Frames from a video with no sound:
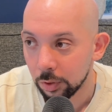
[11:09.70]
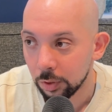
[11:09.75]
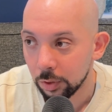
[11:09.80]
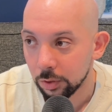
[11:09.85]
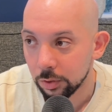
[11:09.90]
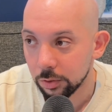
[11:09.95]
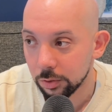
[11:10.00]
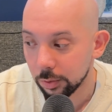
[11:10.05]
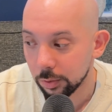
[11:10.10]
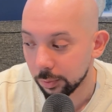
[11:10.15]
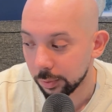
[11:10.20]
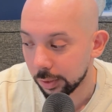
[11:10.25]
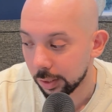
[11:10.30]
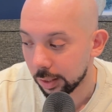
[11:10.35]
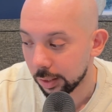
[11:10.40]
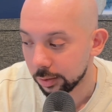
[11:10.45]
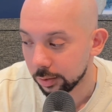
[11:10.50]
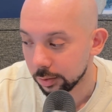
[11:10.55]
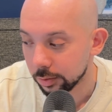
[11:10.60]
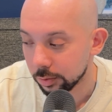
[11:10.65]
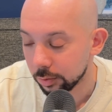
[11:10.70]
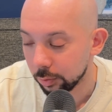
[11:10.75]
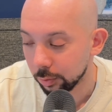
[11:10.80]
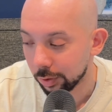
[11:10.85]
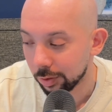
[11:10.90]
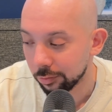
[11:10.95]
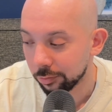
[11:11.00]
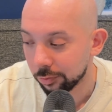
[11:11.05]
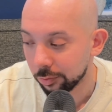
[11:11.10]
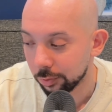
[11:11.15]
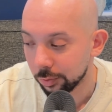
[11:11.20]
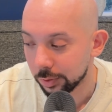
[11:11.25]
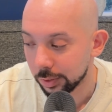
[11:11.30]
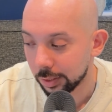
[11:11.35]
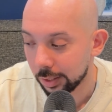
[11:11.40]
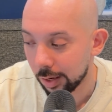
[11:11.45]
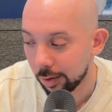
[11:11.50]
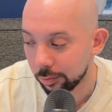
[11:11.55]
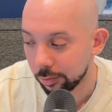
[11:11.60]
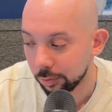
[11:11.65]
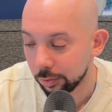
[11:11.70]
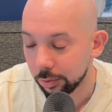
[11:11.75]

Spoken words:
So yeah, just looking forward to carry